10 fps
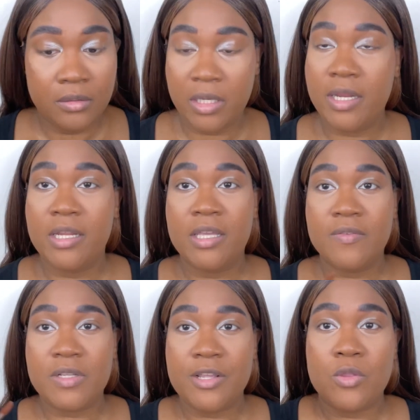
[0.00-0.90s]
And it
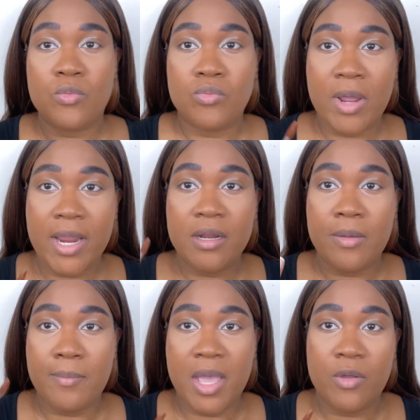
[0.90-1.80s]
gives like the right
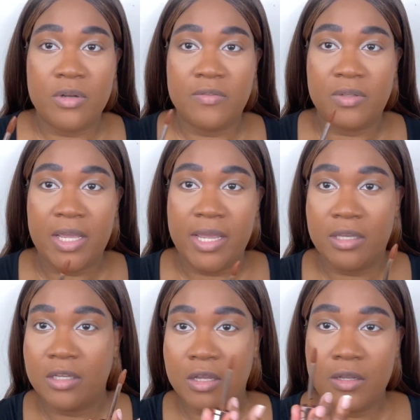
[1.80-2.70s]
amount of
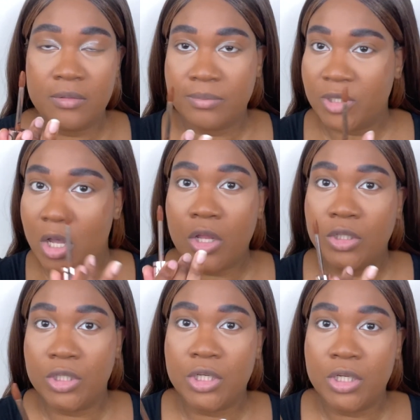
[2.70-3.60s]
like
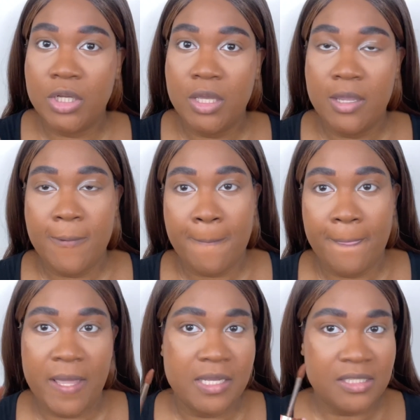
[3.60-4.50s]
color.
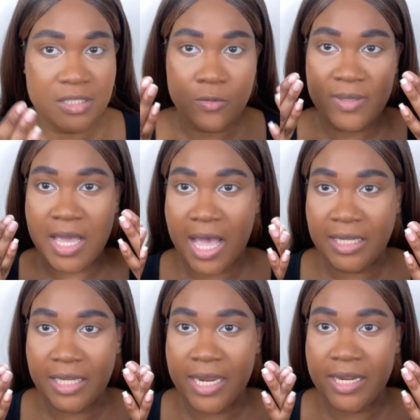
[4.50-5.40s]
Like it still be
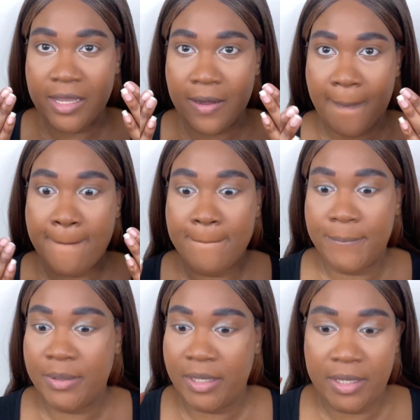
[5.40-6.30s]
highlighted,
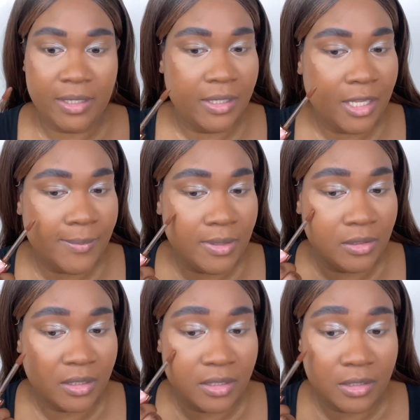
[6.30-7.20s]
but it be
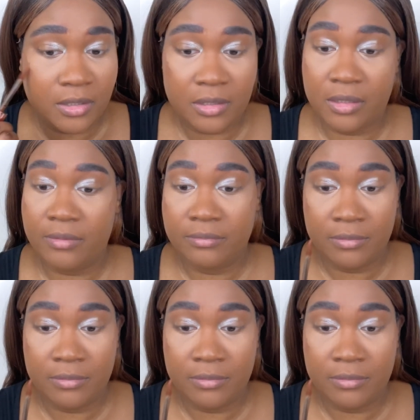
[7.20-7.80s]
looking good.